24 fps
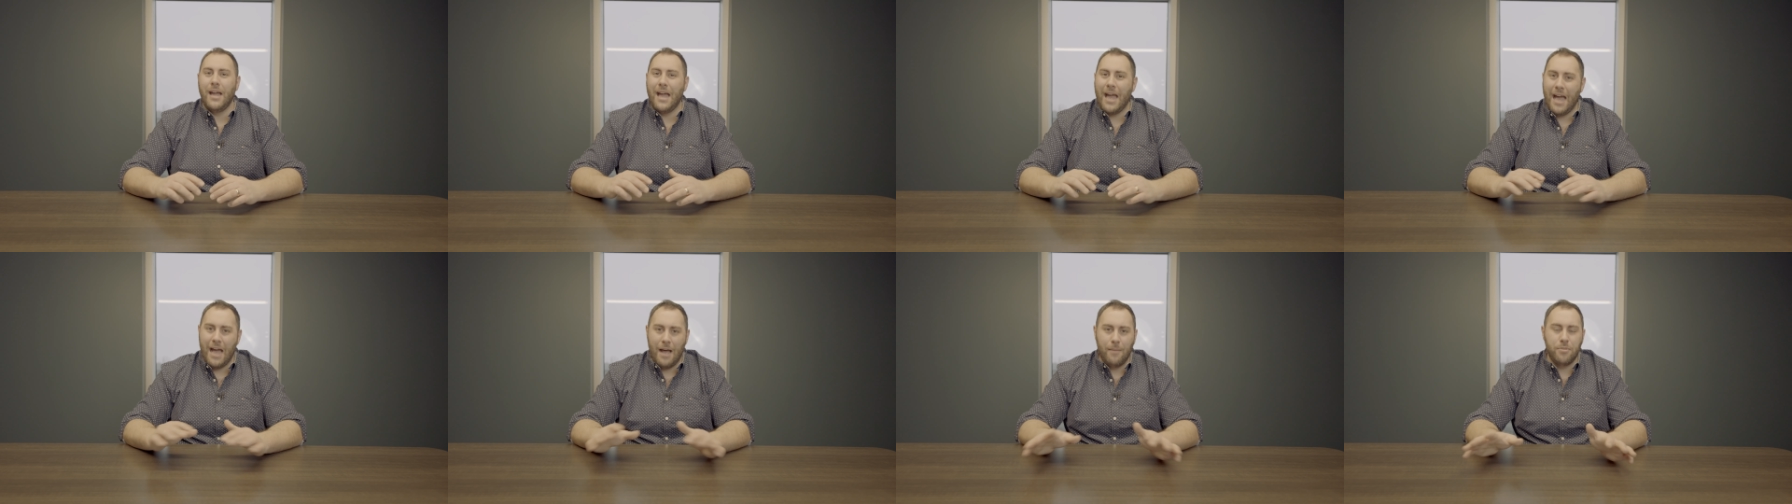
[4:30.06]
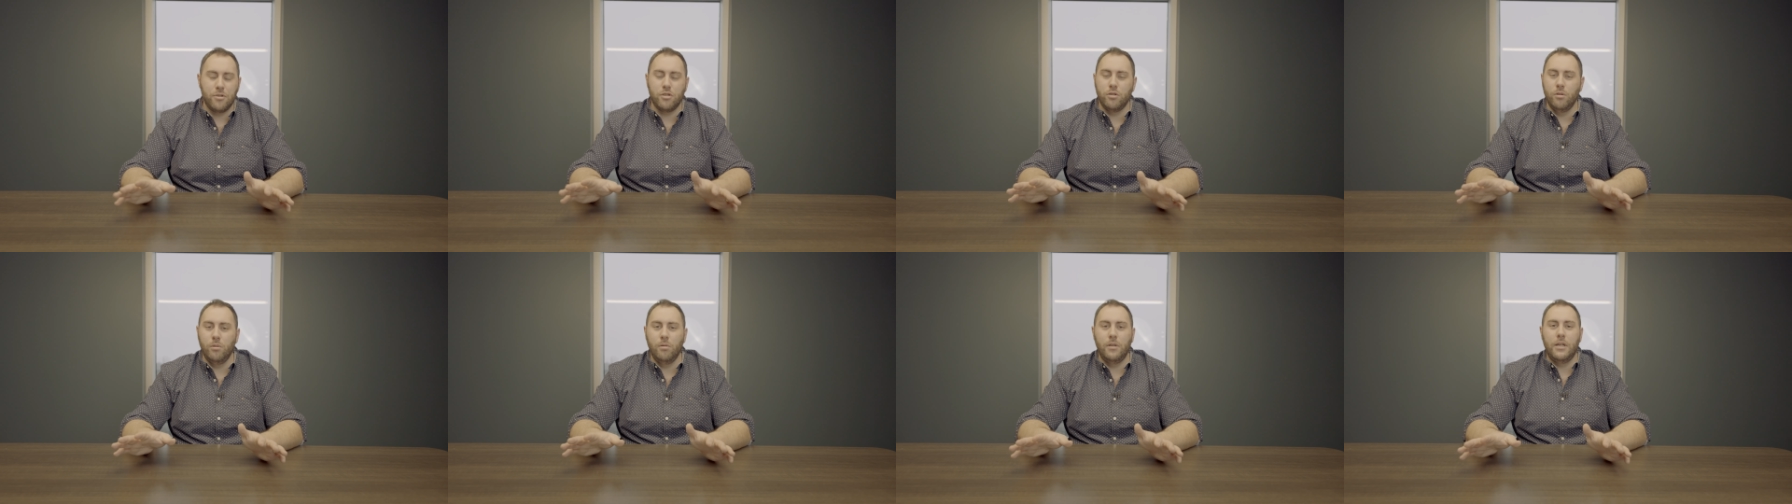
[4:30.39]

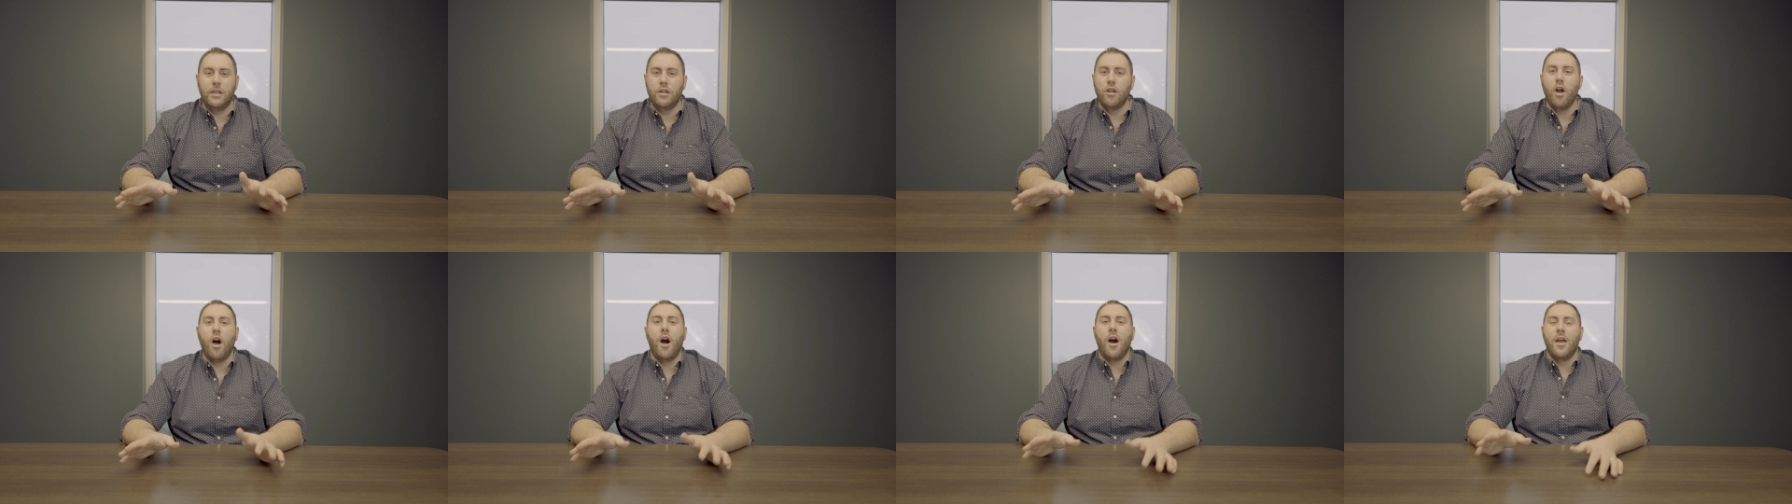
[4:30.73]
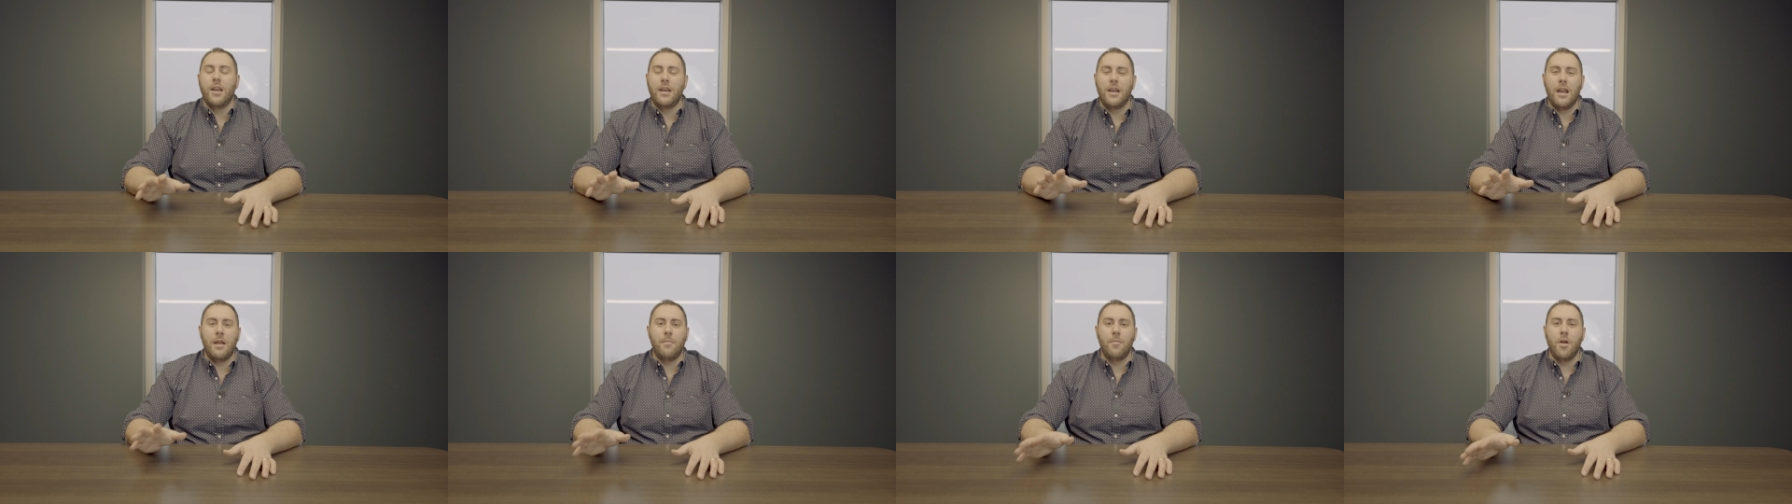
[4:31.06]
Absolutely not.
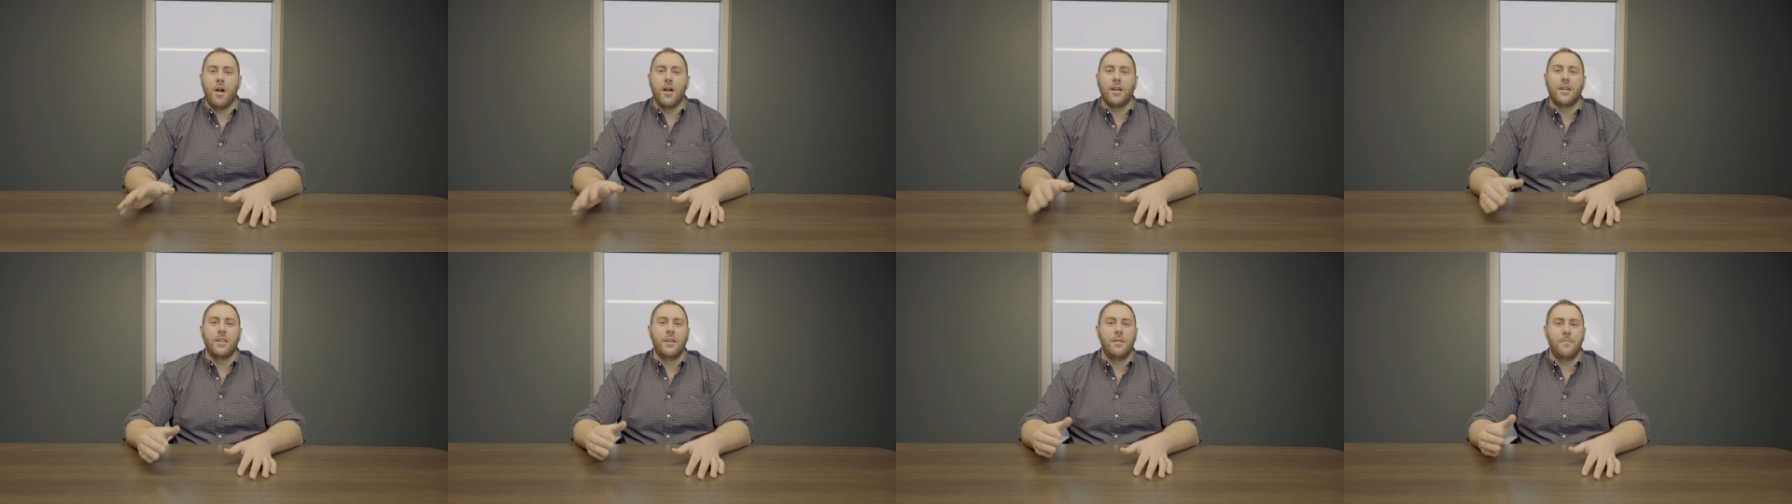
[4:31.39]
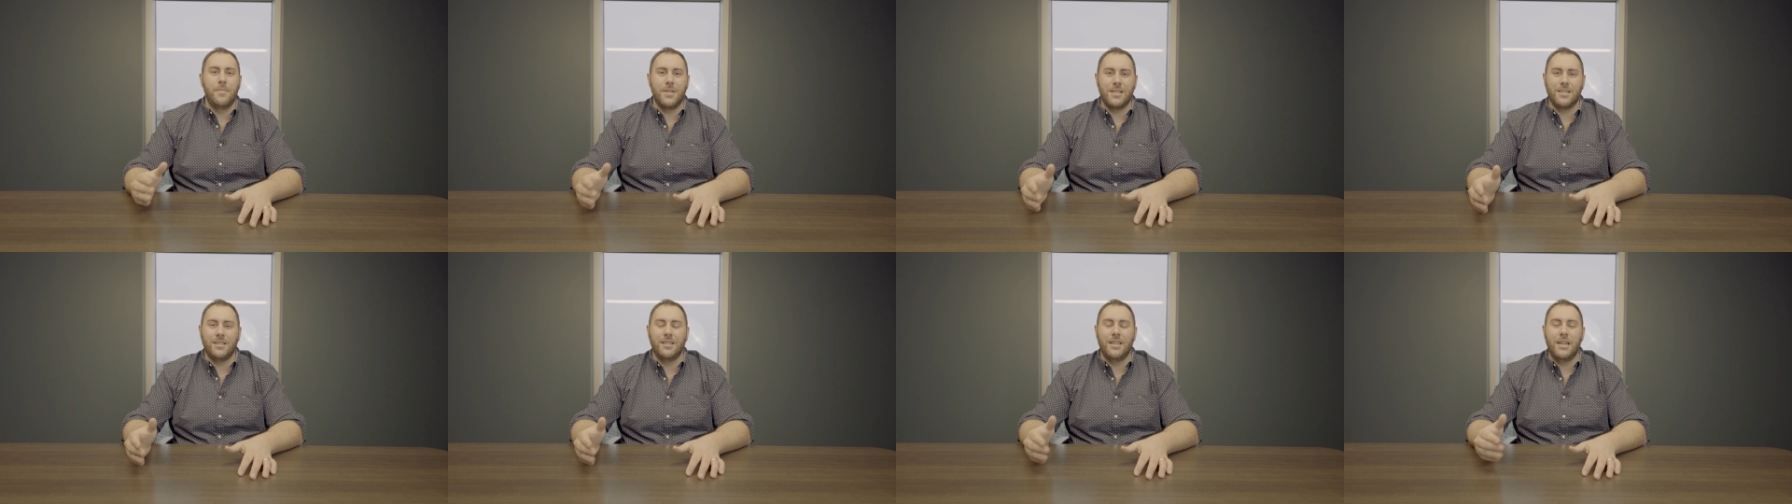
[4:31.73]
And I'm not going to
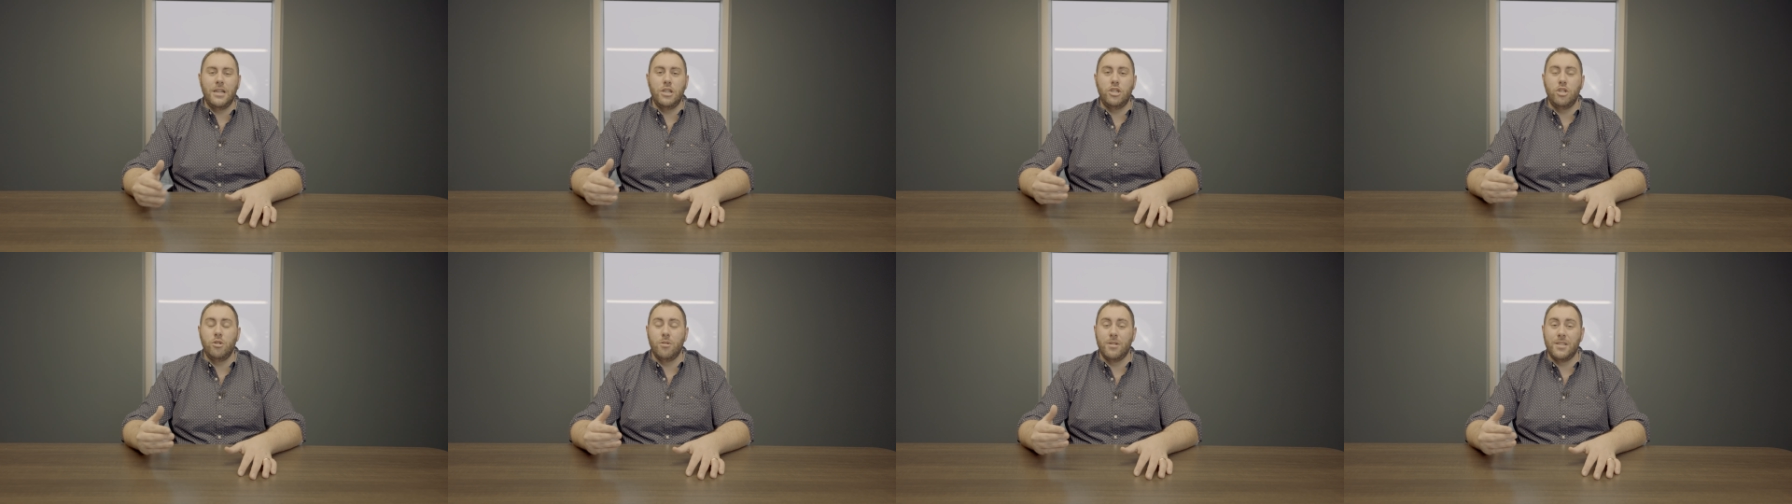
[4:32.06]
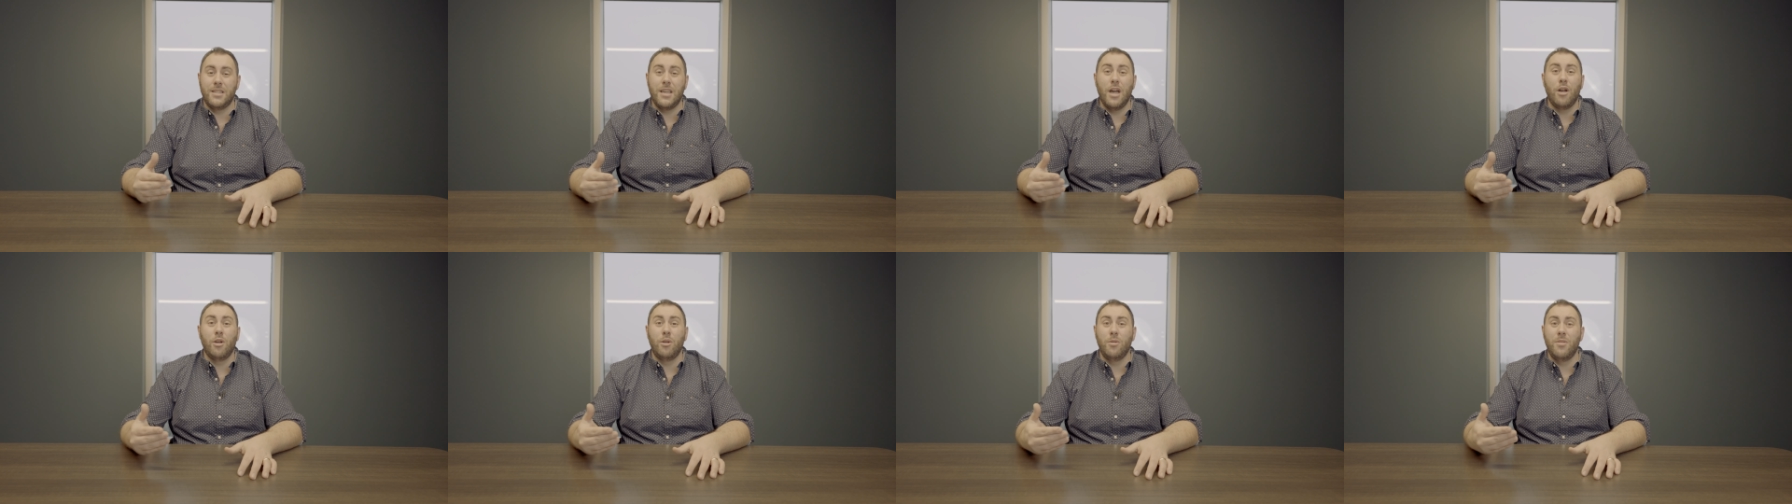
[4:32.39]
mislead you to
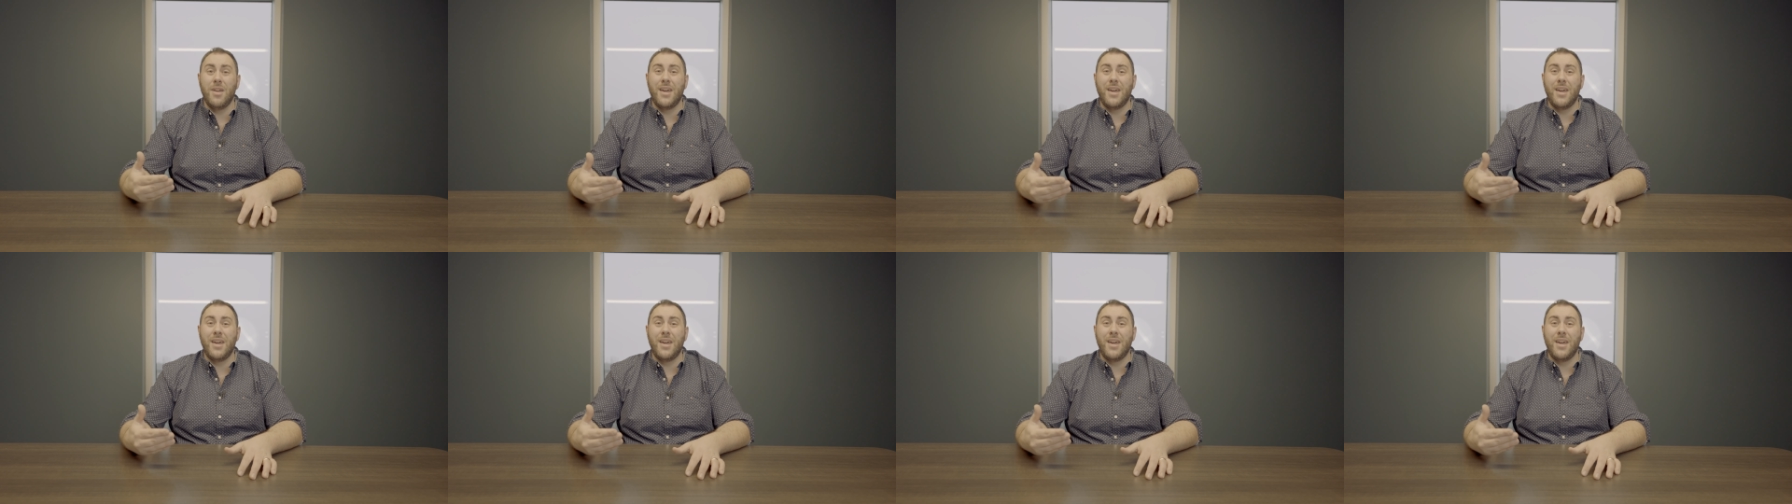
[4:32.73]
tell you